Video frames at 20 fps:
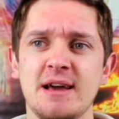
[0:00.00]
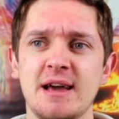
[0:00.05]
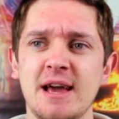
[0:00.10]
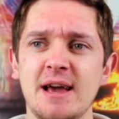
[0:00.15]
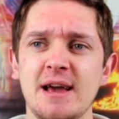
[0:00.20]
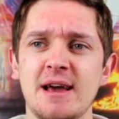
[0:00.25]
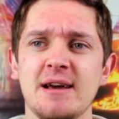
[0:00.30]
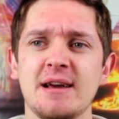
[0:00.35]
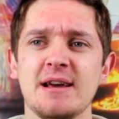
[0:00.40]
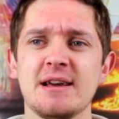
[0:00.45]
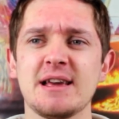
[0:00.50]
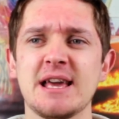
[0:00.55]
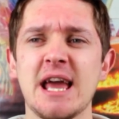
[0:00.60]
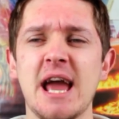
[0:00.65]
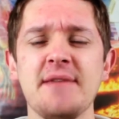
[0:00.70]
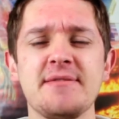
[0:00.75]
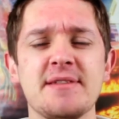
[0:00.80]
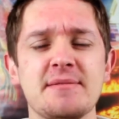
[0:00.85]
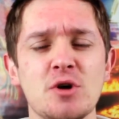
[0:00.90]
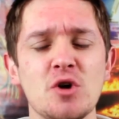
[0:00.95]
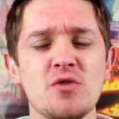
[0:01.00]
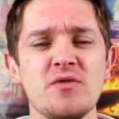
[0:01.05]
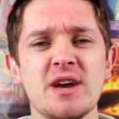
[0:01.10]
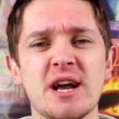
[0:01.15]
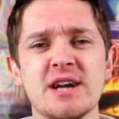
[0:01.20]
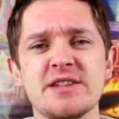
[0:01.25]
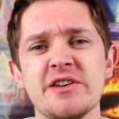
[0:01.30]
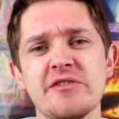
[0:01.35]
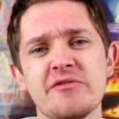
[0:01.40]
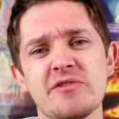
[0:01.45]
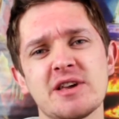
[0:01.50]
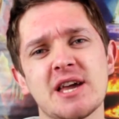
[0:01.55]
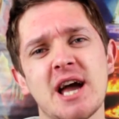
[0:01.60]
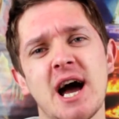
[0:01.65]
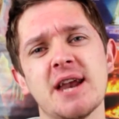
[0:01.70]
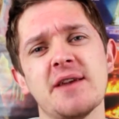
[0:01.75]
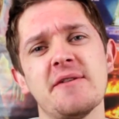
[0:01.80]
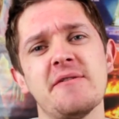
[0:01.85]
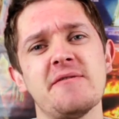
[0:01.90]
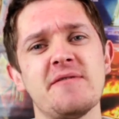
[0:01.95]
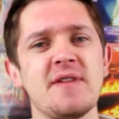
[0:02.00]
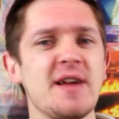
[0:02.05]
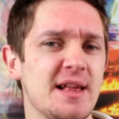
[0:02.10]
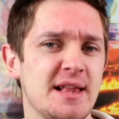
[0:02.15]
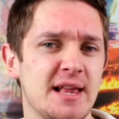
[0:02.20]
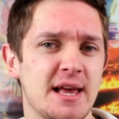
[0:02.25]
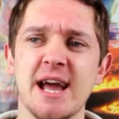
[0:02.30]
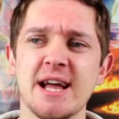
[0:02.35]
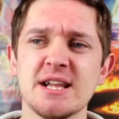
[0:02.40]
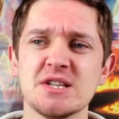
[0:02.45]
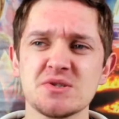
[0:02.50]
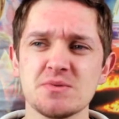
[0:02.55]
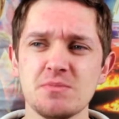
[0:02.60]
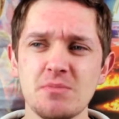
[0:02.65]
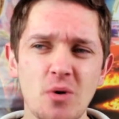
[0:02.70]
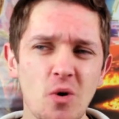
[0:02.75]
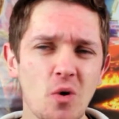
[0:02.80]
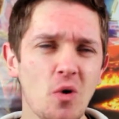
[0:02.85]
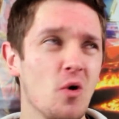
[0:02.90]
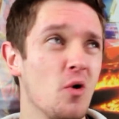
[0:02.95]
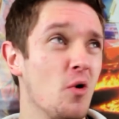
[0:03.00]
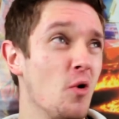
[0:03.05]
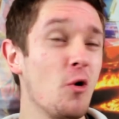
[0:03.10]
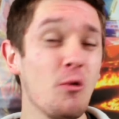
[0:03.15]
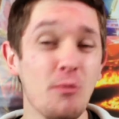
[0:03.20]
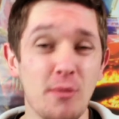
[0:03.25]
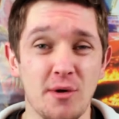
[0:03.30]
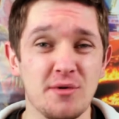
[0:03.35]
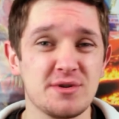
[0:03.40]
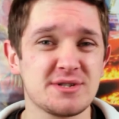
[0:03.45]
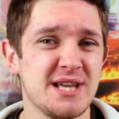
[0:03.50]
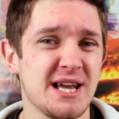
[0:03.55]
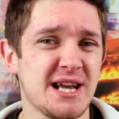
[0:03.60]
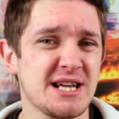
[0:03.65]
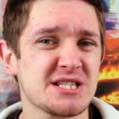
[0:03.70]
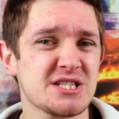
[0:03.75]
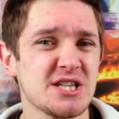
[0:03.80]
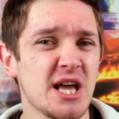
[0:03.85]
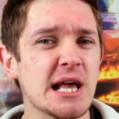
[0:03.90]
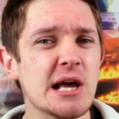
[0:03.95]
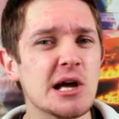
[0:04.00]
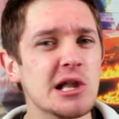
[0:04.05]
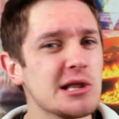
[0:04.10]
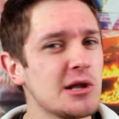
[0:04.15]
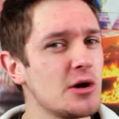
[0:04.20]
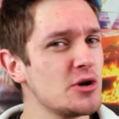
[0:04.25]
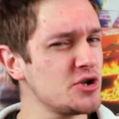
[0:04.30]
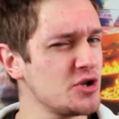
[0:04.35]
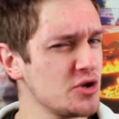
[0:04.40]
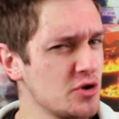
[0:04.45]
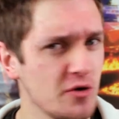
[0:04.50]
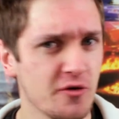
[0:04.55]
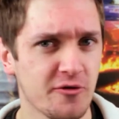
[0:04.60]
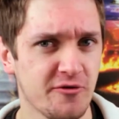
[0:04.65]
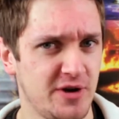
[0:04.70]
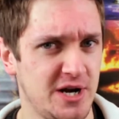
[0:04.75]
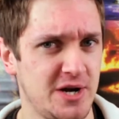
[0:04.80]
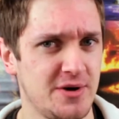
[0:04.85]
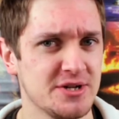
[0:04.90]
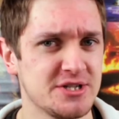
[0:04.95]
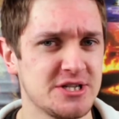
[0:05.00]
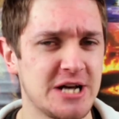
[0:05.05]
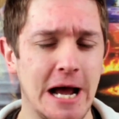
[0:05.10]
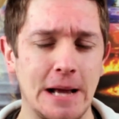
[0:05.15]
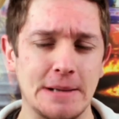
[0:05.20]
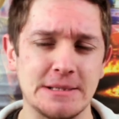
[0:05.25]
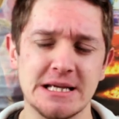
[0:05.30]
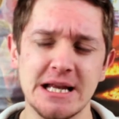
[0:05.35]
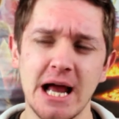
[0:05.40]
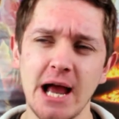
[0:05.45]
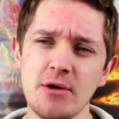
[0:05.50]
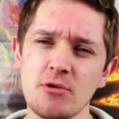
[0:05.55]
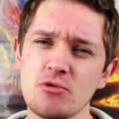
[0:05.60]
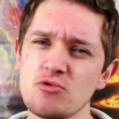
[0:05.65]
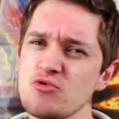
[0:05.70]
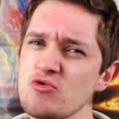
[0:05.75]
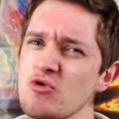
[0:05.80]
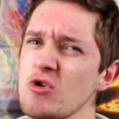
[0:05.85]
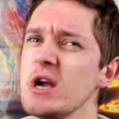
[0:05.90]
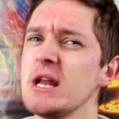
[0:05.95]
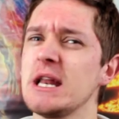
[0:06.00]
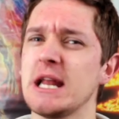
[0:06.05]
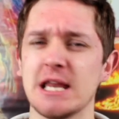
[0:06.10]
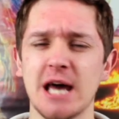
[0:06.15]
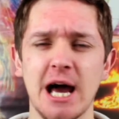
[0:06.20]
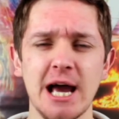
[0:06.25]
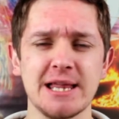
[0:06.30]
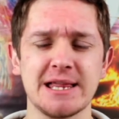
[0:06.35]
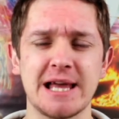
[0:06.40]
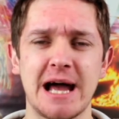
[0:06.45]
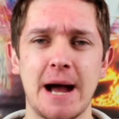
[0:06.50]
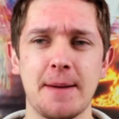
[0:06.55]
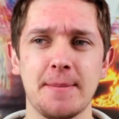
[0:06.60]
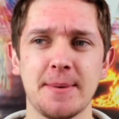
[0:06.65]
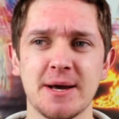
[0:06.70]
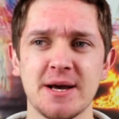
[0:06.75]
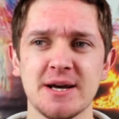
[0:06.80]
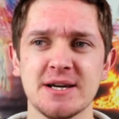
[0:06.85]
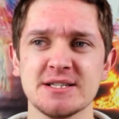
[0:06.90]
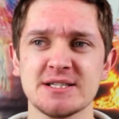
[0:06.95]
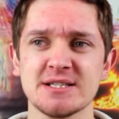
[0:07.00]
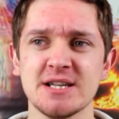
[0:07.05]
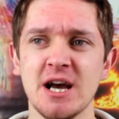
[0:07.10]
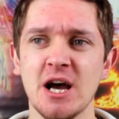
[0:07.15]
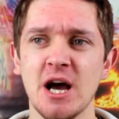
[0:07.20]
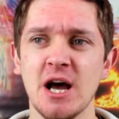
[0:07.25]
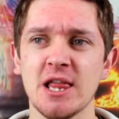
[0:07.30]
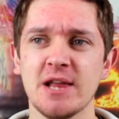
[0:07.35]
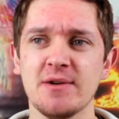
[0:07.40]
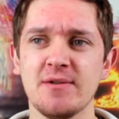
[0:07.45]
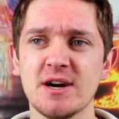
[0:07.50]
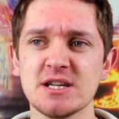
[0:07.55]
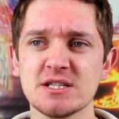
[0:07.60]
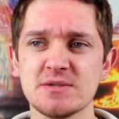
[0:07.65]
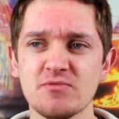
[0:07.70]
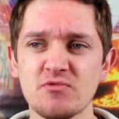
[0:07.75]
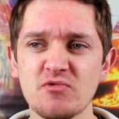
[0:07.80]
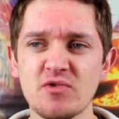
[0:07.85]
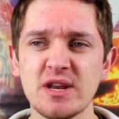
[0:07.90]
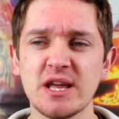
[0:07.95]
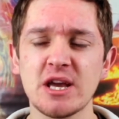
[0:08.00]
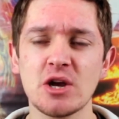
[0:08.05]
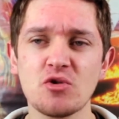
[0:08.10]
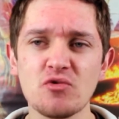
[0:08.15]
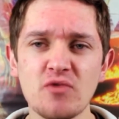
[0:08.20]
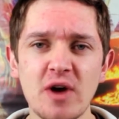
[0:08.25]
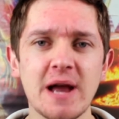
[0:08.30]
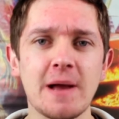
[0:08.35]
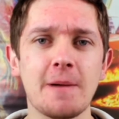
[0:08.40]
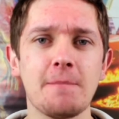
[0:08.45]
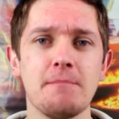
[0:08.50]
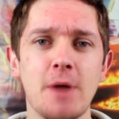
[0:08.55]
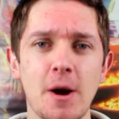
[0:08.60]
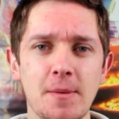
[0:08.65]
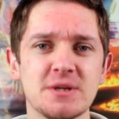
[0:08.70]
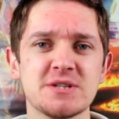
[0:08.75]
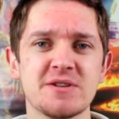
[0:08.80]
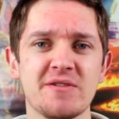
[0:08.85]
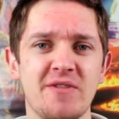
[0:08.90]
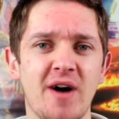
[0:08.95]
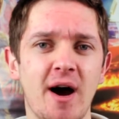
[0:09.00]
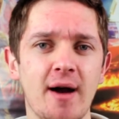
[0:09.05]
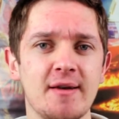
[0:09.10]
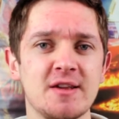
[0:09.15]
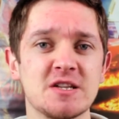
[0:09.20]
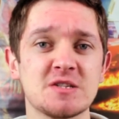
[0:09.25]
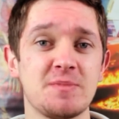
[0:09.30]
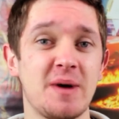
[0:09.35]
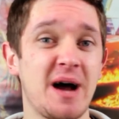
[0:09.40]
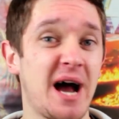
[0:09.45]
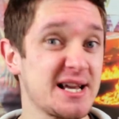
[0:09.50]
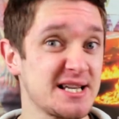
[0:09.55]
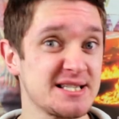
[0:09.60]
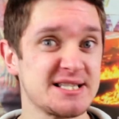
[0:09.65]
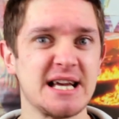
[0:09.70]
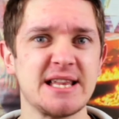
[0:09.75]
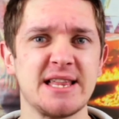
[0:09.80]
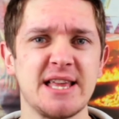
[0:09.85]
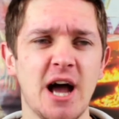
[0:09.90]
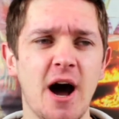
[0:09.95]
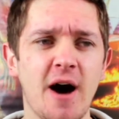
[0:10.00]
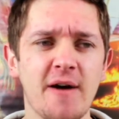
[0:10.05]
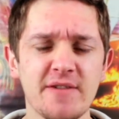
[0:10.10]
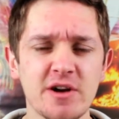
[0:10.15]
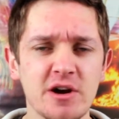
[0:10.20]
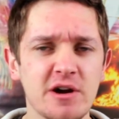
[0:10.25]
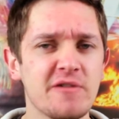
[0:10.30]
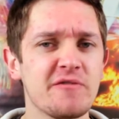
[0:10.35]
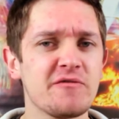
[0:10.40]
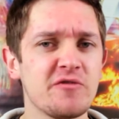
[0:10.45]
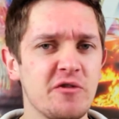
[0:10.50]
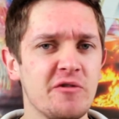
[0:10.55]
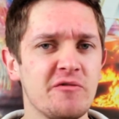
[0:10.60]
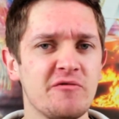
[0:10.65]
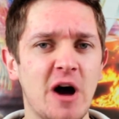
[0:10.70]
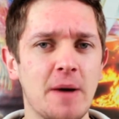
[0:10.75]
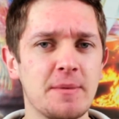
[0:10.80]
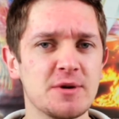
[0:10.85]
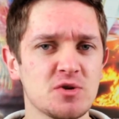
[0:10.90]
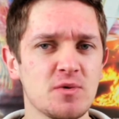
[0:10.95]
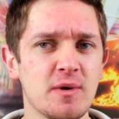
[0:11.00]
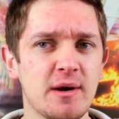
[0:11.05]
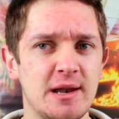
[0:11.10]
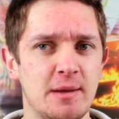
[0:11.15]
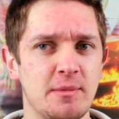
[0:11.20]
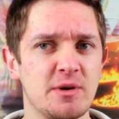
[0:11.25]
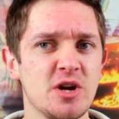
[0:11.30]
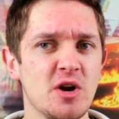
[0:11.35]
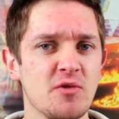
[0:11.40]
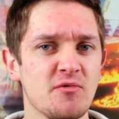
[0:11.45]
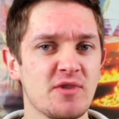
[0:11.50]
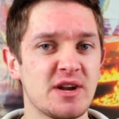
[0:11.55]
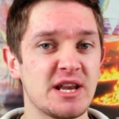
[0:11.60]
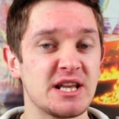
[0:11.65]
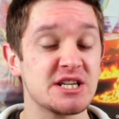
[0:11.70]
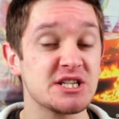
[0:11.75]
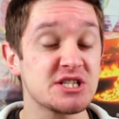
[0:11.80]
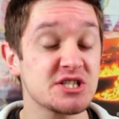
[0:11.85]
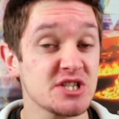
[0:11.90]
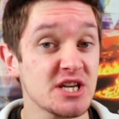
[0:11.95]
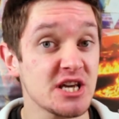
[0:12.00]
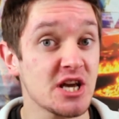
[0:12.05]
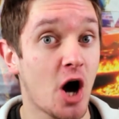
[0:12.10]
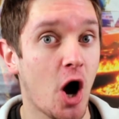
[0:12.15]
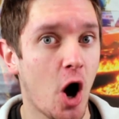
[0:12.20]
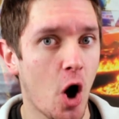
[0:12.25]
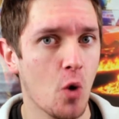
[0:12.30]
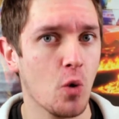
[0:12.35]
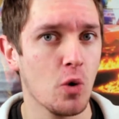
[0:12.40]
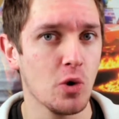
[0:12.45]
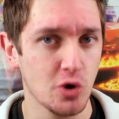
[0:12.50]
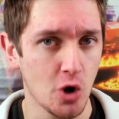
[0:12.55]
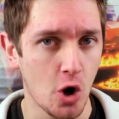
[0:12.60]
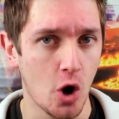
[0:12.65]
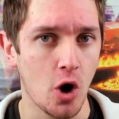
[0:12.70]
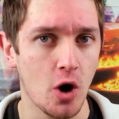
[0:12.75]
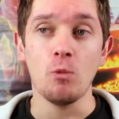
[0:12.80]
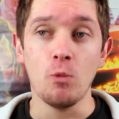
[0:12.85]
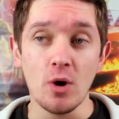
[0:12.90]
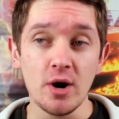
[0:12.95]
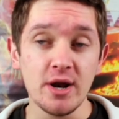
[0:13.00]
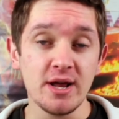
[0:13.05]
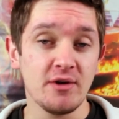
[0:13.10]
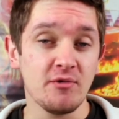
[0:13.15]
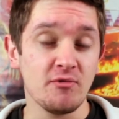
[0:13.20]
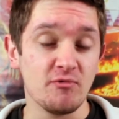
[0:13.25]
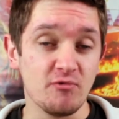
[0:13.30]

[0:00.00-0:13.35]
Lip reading: it gave the movie a different kind of feeling. It's more almost like a psychological thriller at times, and I really like that because there are some really great moments of violence, but as I said, they are very few and far between and we don't really see a whole lot. What it